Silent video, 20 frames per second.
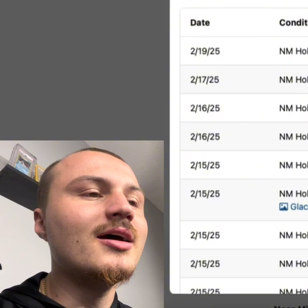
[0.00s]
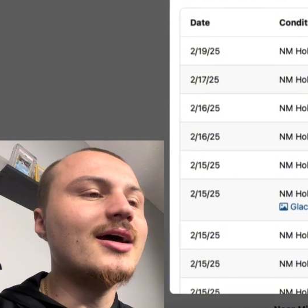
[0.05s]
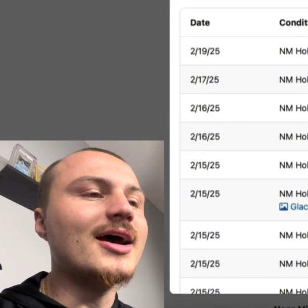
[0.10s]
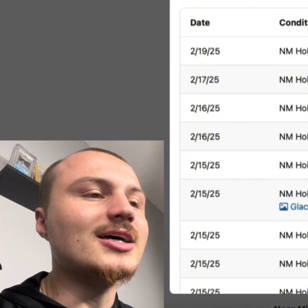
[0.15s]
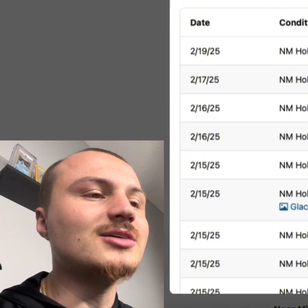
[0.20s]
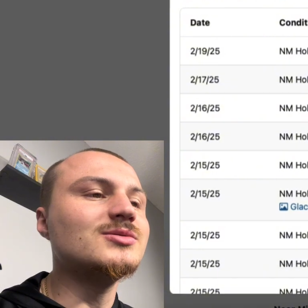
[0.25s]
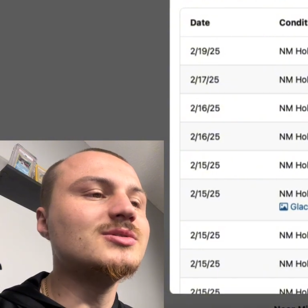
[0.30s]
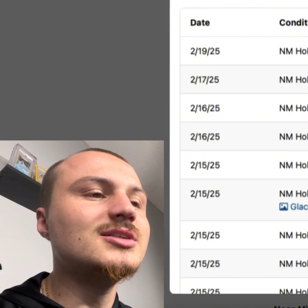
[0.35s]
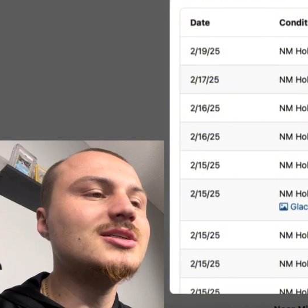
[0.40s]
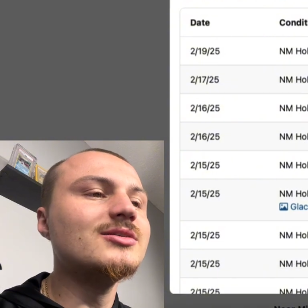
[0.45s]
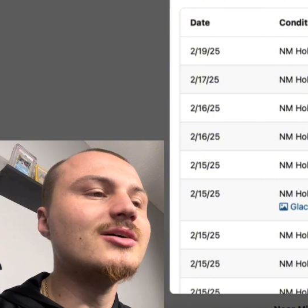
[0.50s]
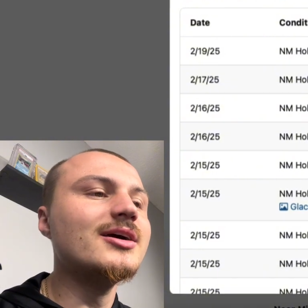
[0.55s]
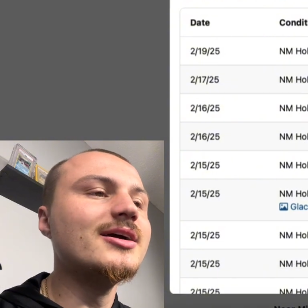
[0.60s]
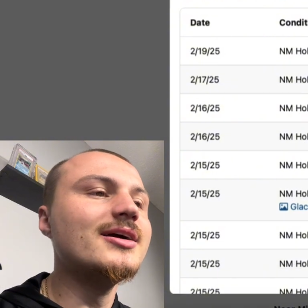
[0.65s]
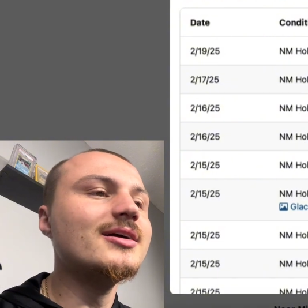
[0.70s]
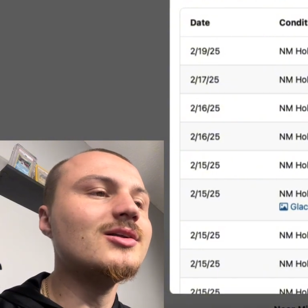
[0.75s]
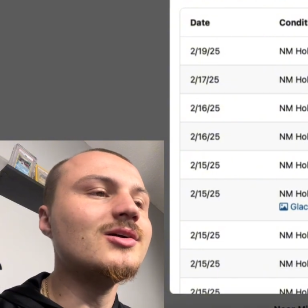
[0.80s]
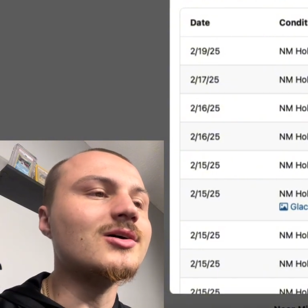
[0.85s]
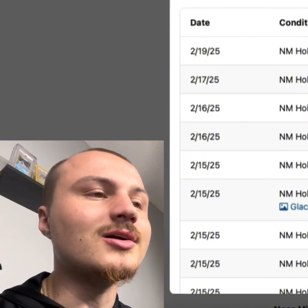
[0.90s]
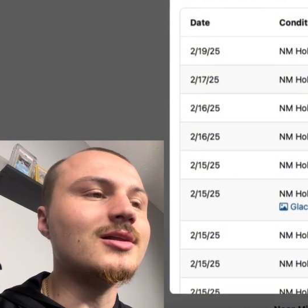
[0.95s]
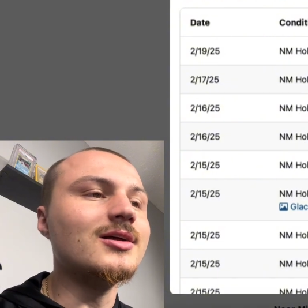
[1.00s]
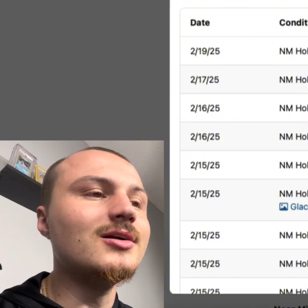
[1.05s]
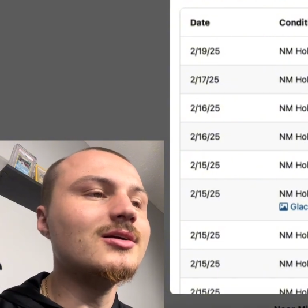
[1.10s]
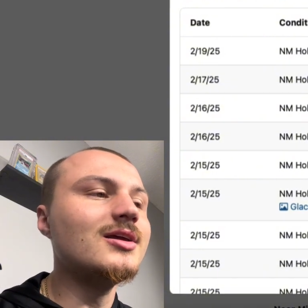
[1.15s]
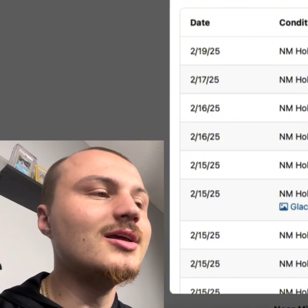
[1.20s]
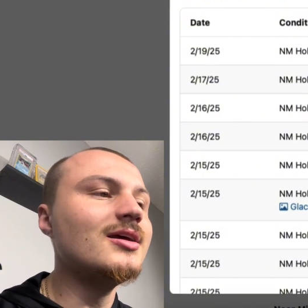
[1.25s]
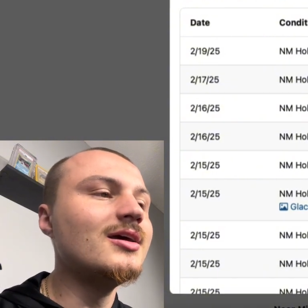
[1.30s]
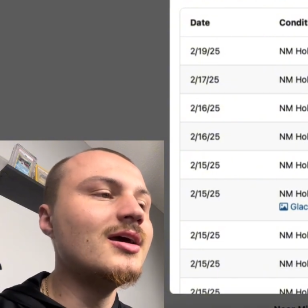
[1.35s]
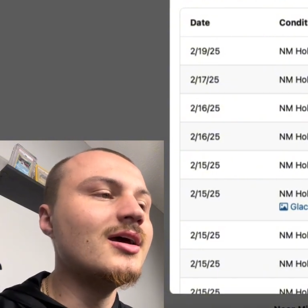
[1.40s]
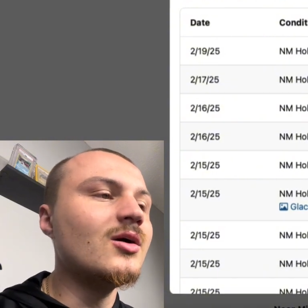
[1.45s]
As we see right here, look,
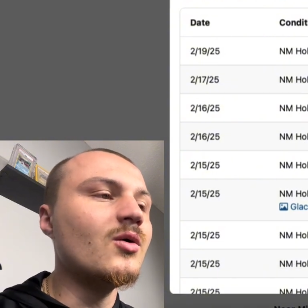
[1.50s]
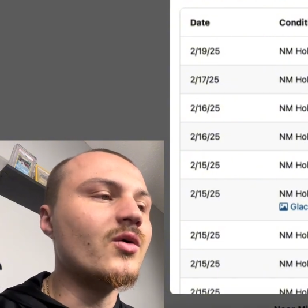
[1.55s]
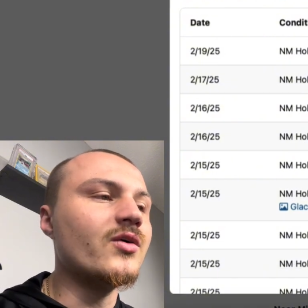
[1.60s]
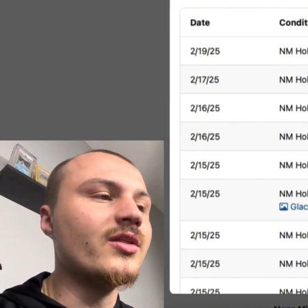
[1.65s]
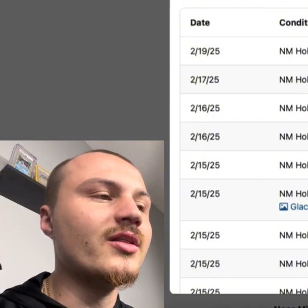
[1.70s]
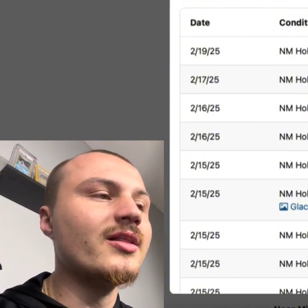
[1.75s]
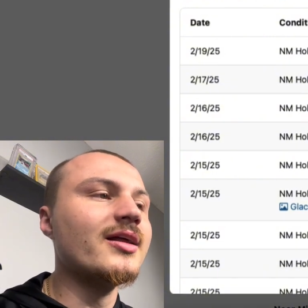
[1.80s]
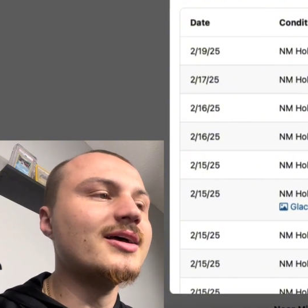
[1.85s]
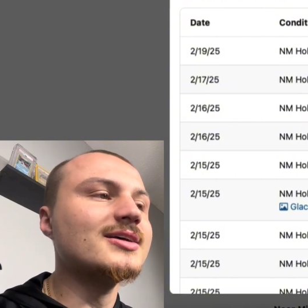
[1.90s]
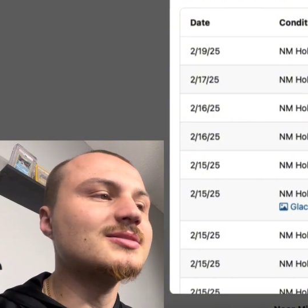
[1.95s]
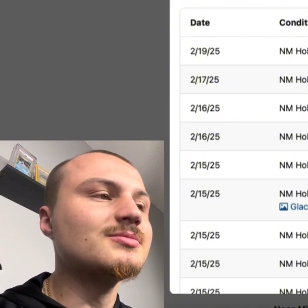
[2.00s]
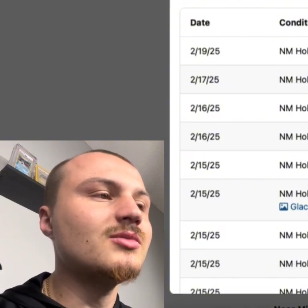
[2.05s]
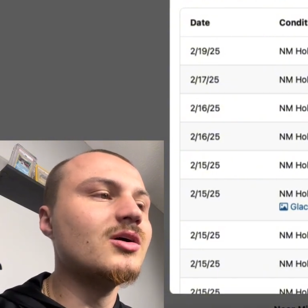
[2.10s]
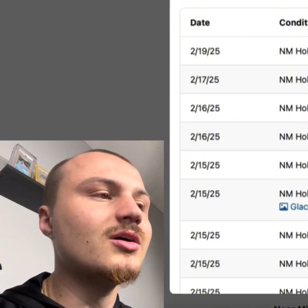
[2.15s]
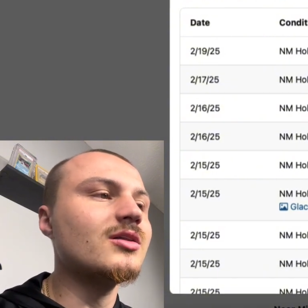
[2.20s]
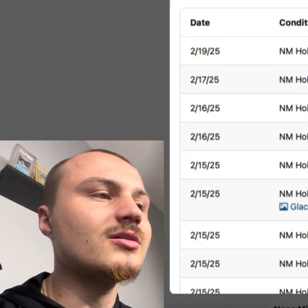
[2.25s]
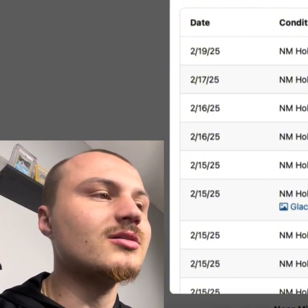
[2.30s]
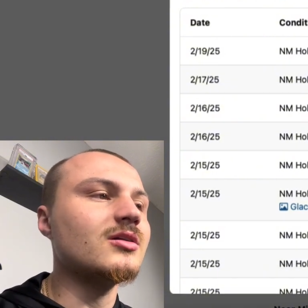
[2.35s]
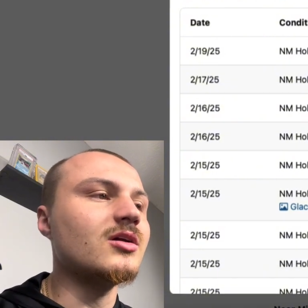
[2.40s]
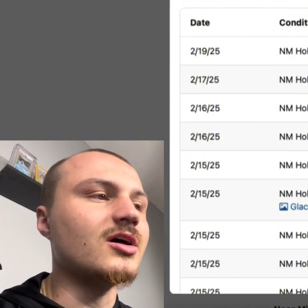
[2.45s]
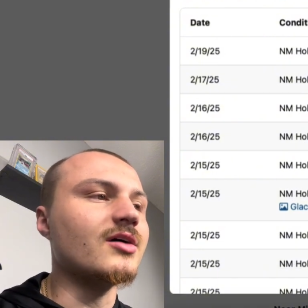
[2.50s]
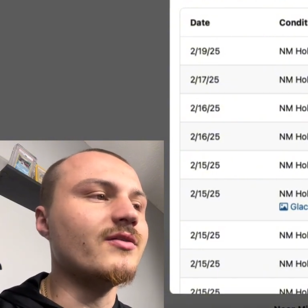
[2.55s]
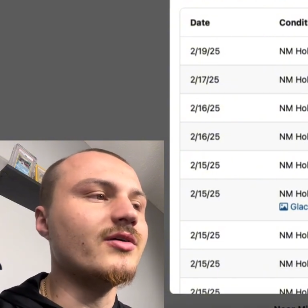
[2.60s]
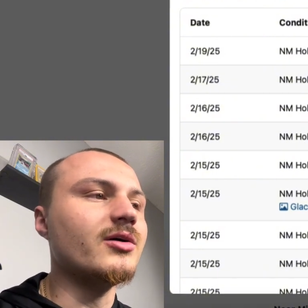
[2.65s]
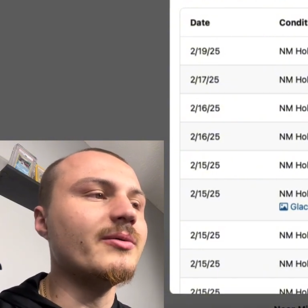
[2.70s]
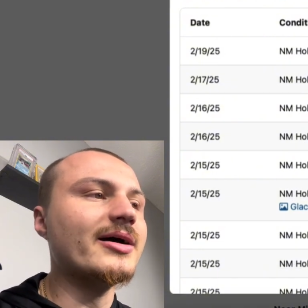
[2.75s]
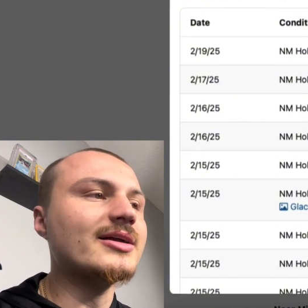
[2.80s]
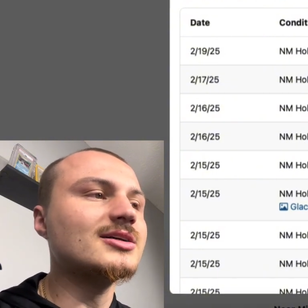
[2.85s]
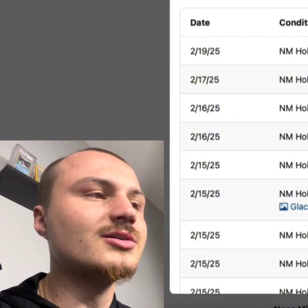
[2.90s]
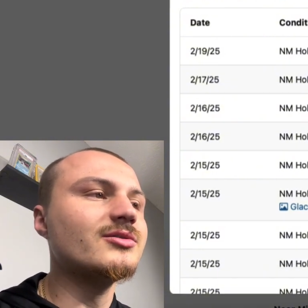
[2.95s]
literally within the last month, look, if we
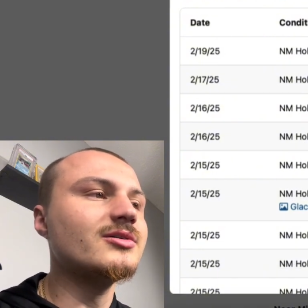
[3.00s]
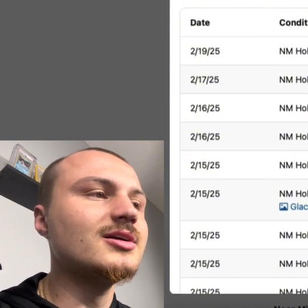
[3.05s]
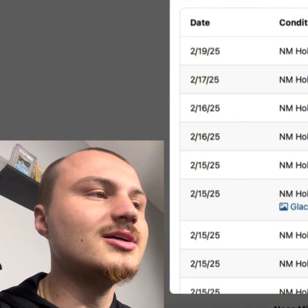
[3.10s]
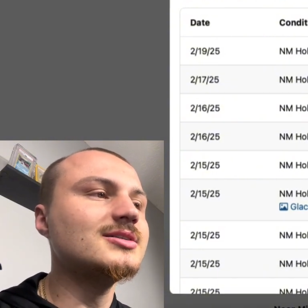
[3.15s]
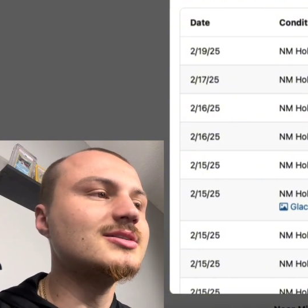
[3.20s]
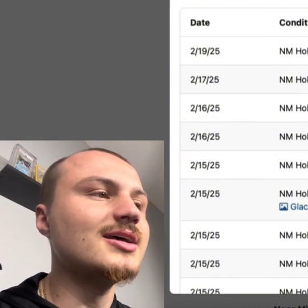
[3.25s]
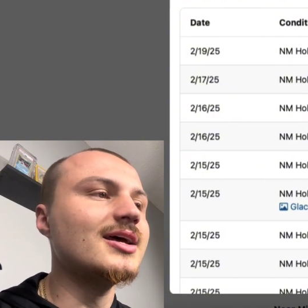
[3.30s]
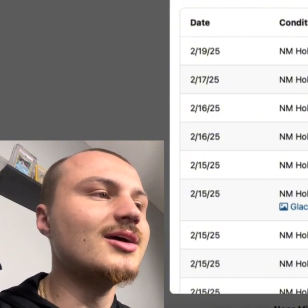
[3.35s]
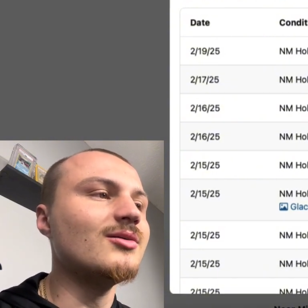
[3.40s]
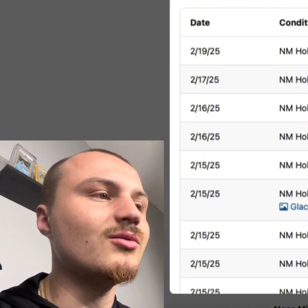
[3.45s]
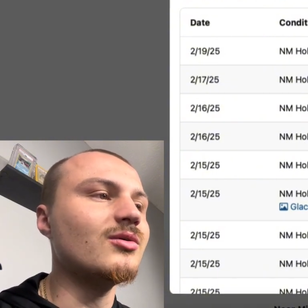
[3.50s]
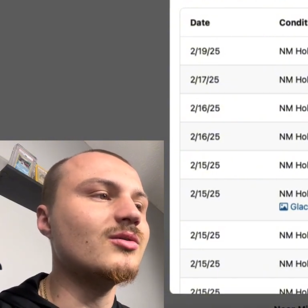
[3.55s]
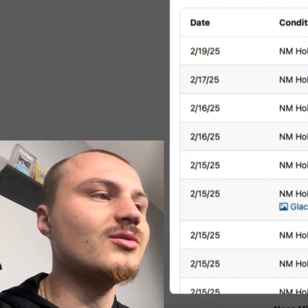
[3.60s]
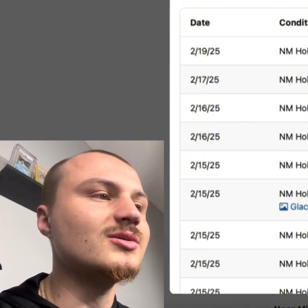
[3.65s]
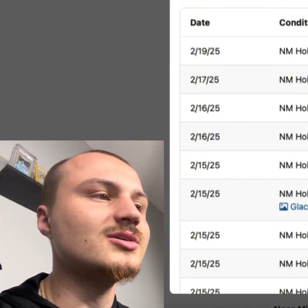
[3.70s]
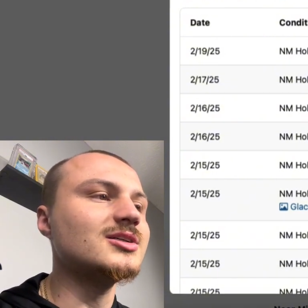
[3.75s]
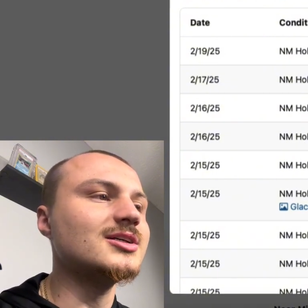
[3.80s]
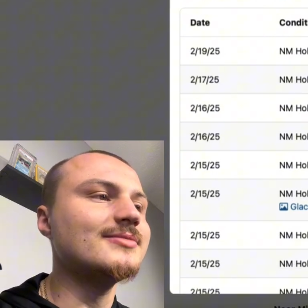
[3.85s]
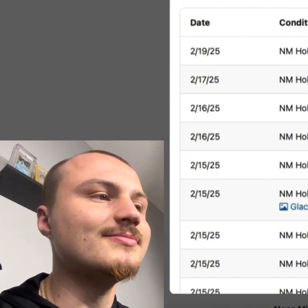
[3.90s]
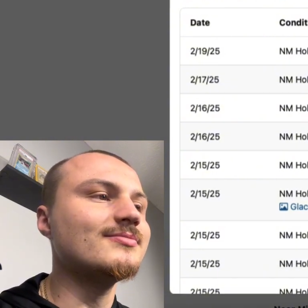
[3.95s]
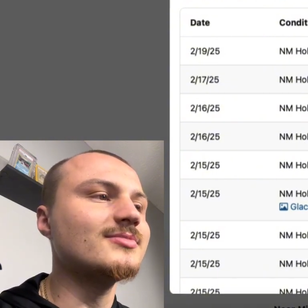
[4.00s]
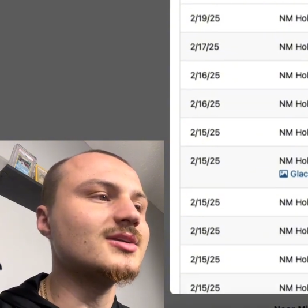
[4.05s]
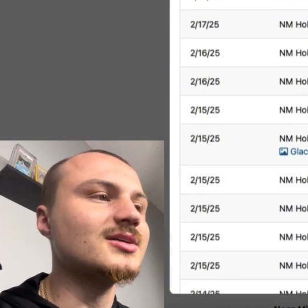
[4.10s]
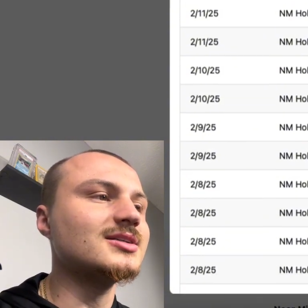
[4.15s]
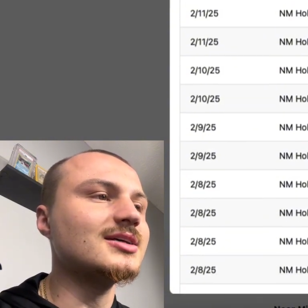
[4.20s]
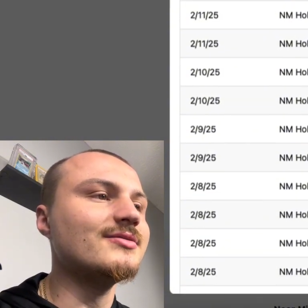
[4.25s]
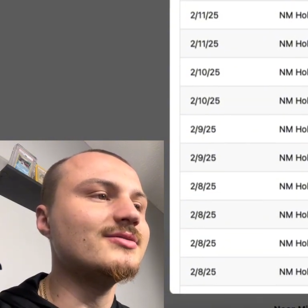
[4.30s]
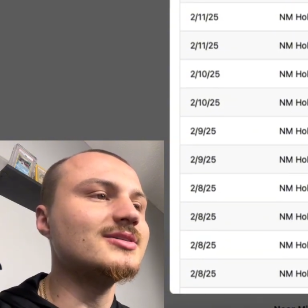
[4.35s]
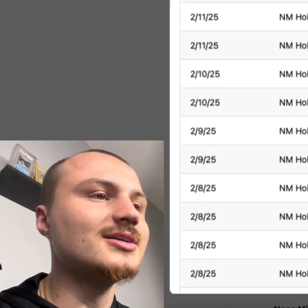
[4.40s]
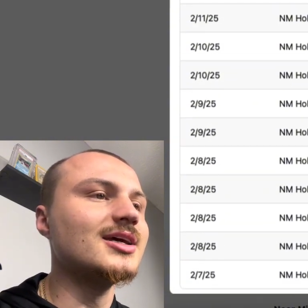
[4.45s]
go back to release day, what was it,
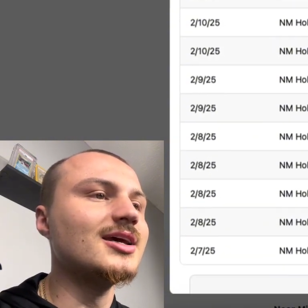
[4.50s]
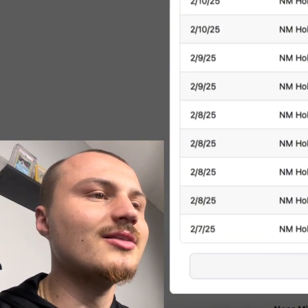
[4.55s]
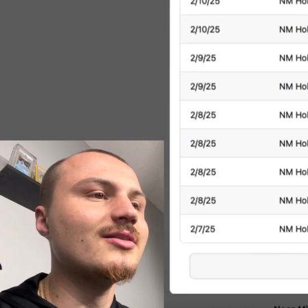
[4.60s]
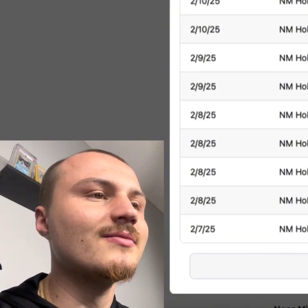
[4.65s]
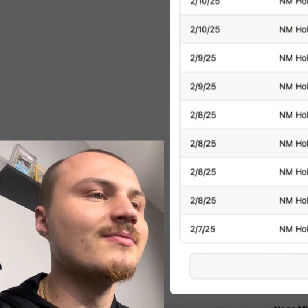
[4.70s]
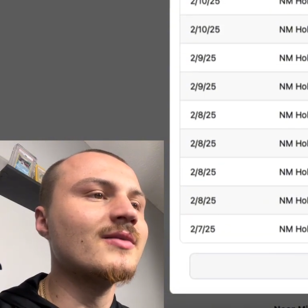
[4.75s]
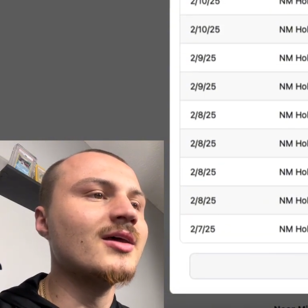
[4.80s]
17th?